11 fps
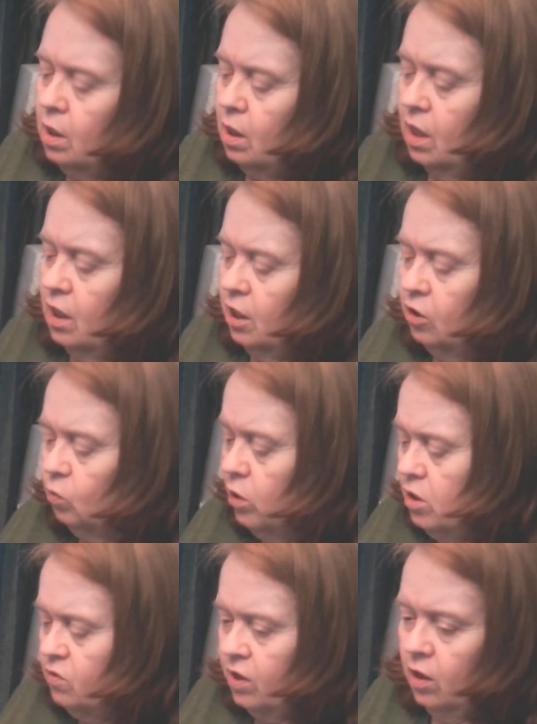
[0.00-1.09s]
And the way you
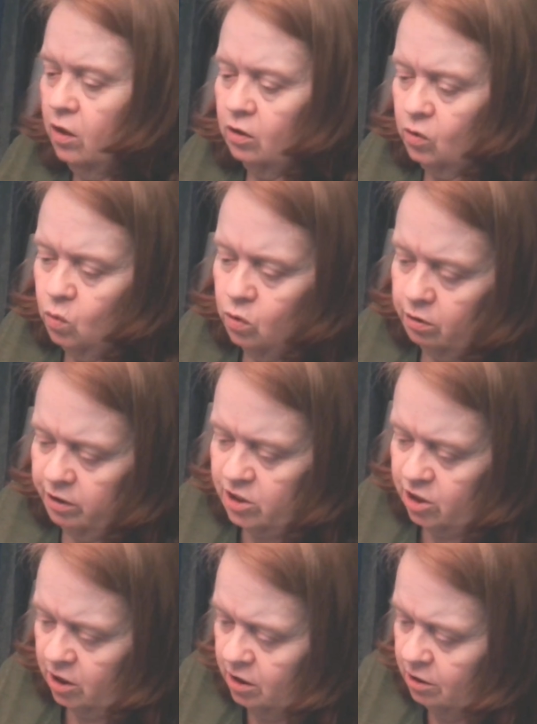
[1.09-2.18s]
tell a 1/4 inch
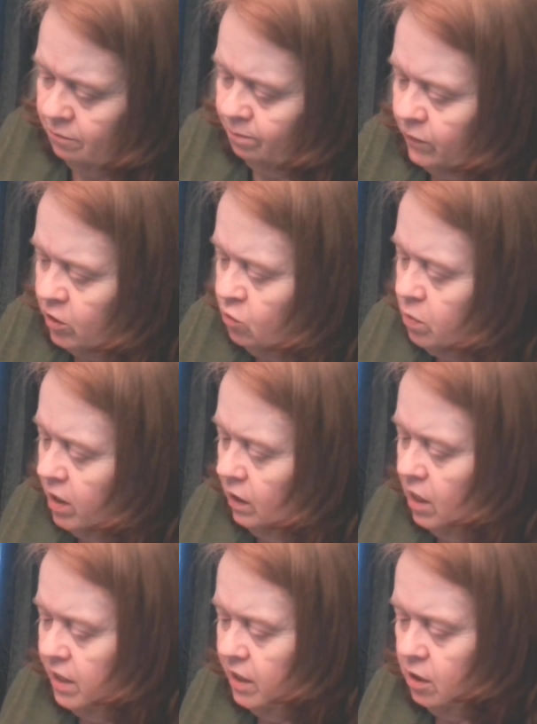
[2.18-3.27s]
in is by
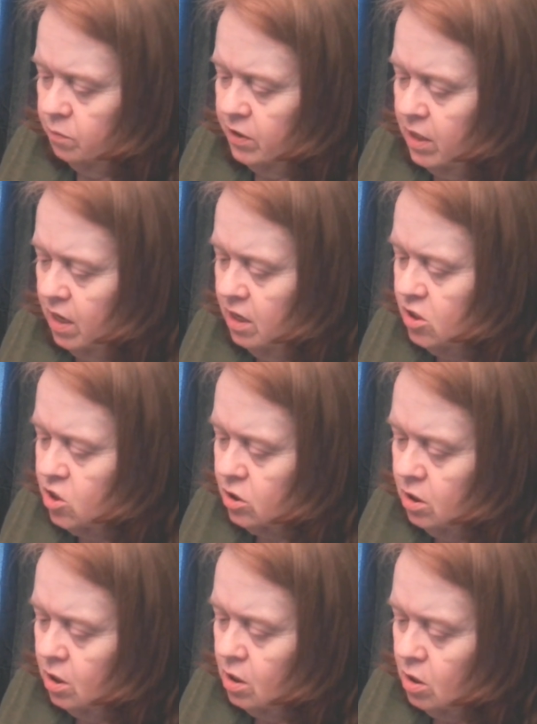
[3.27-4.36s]
lining up the edge
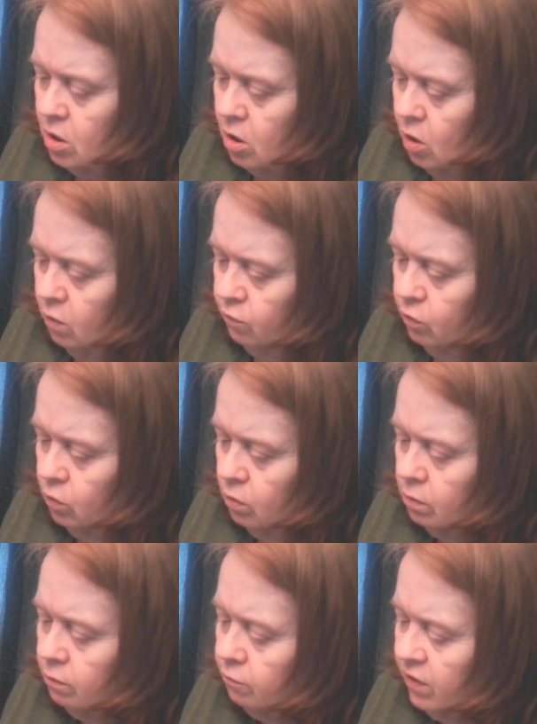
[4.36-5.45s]
of your
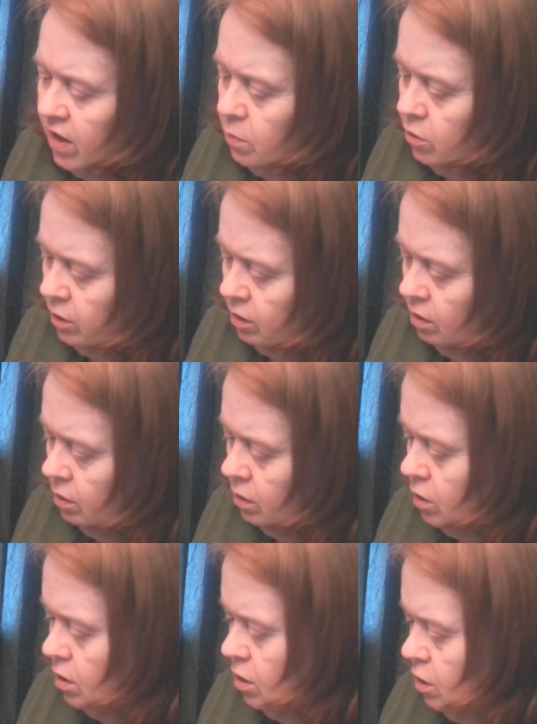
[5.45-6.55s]
fabric
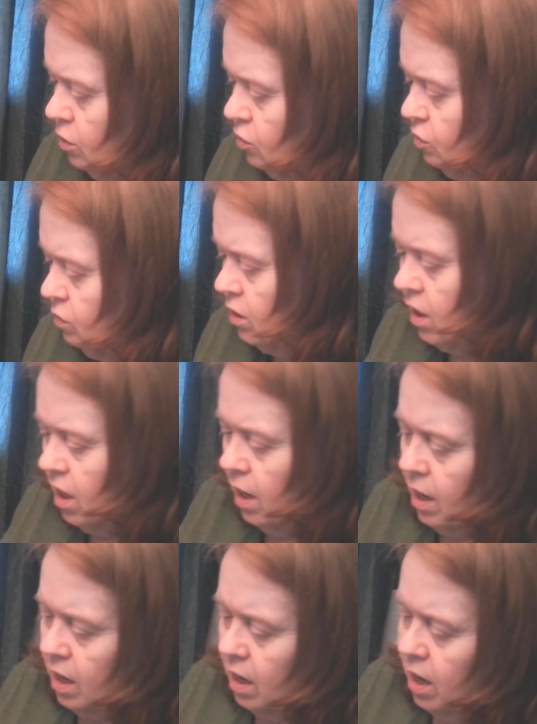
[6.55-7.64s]
to the
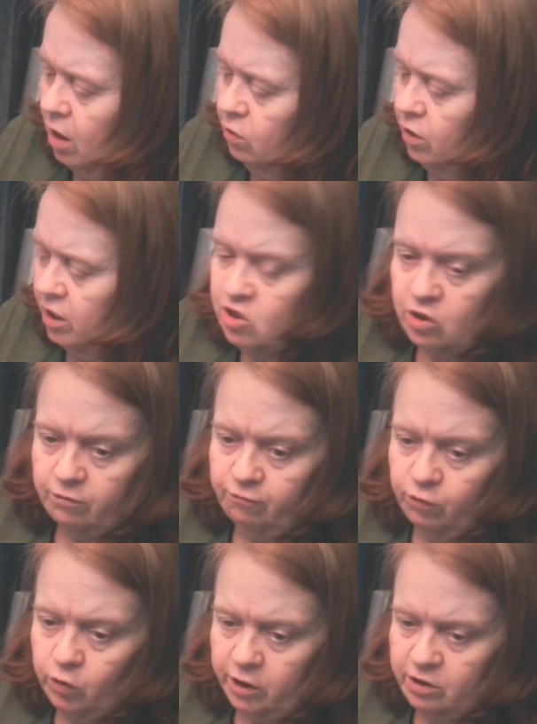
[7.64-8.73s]
outer edge of the
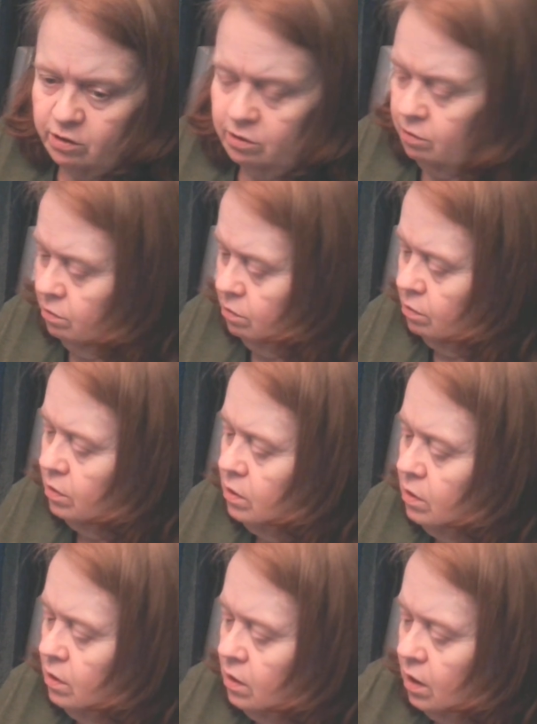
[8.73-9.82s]
foot.
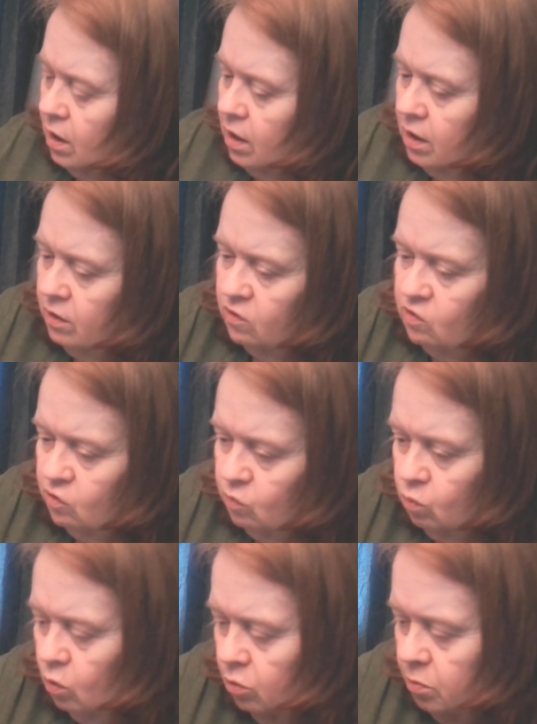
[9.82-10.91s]
And this is a
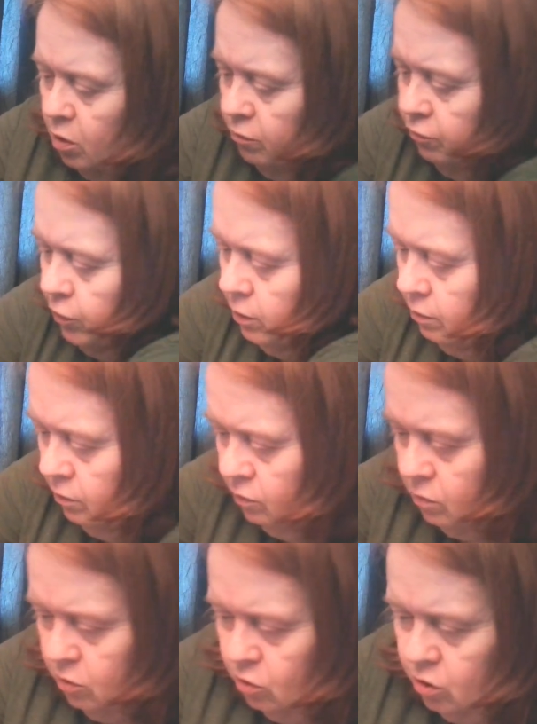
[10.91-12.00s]
rollerball foot, so I'll
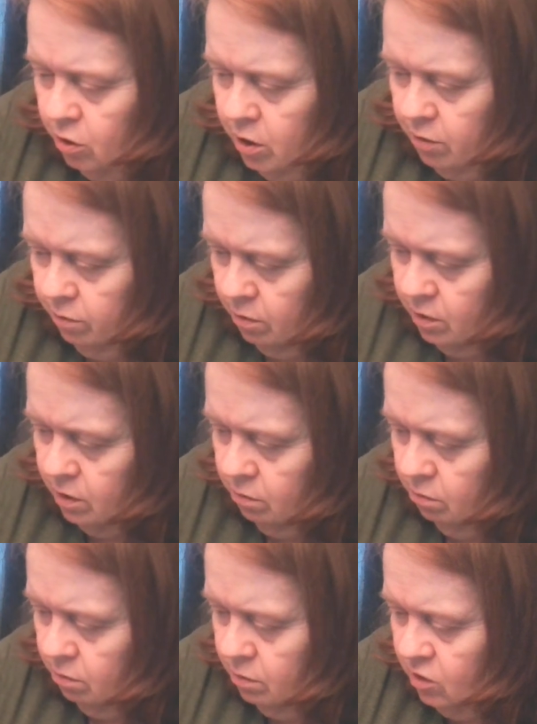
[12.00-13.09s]
show you that. I can
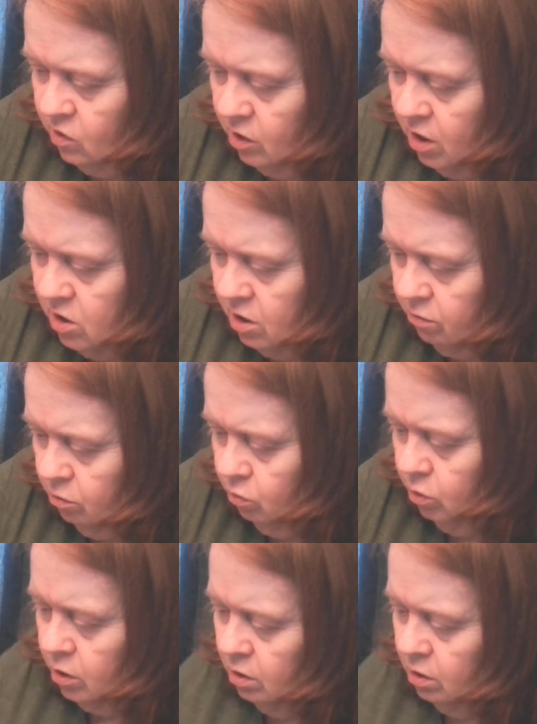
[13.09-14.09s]
disengage that real quick.